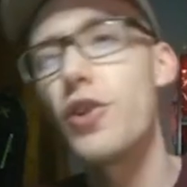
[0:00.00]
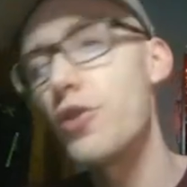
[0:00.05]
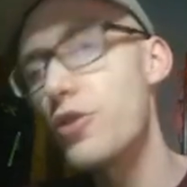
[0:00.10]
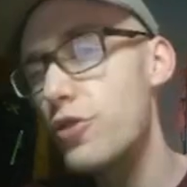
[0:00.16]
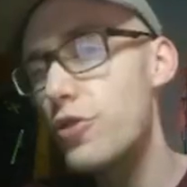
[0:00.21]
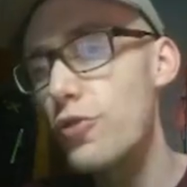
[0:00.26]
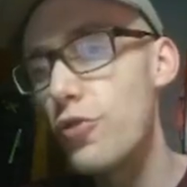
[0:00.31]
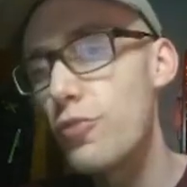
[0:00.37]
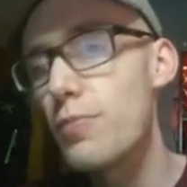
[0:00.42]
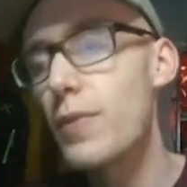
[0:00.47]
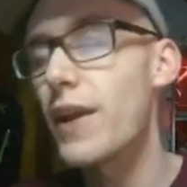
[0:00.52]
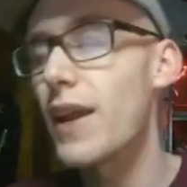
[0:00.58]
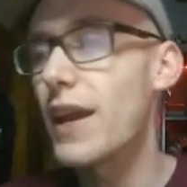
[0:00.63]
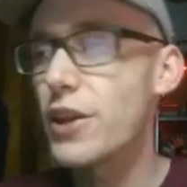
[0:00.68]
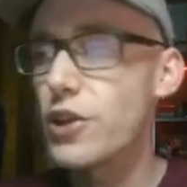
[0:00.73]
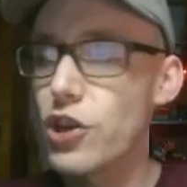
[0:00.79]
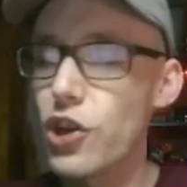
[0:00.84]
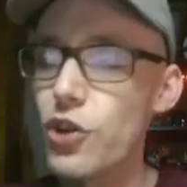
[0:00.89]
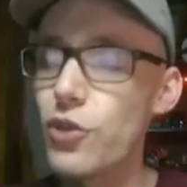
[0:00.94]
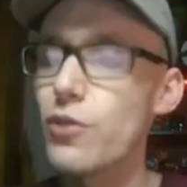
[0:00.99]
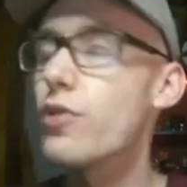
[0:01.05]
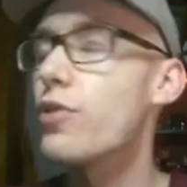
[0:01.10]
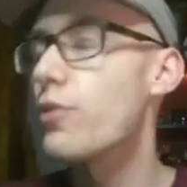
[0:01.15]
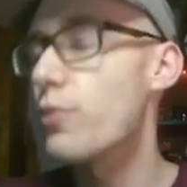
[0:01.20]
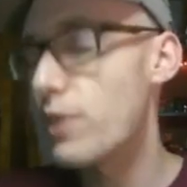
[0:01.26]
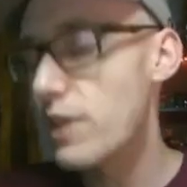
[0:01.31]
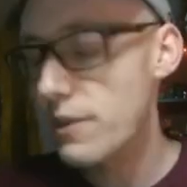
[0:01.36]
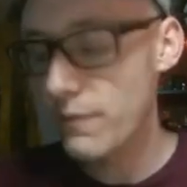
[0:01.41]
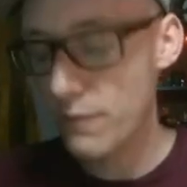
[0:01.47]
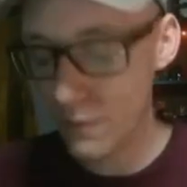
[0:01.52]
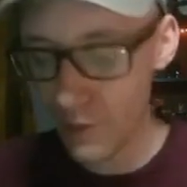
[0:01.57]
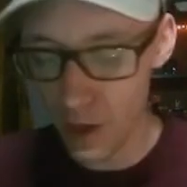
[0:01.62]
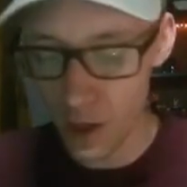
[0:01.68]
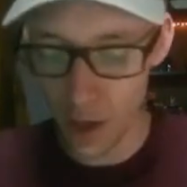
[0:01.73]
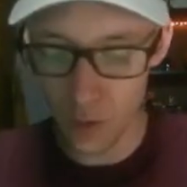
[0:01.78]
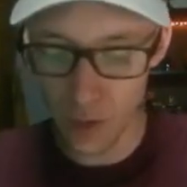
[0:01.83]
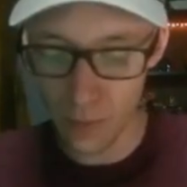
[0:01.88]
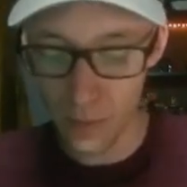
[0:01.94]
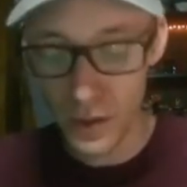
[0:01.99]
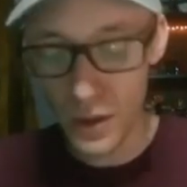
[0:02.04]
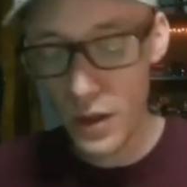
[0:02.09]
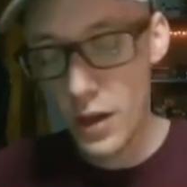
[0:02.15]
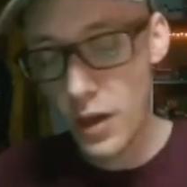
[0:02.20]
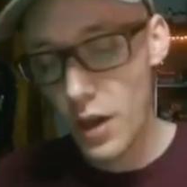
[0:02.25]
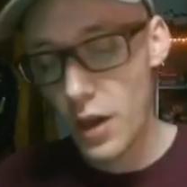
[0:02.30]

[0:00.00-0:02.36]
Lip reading: turn 2, but a turn 3 follow-up.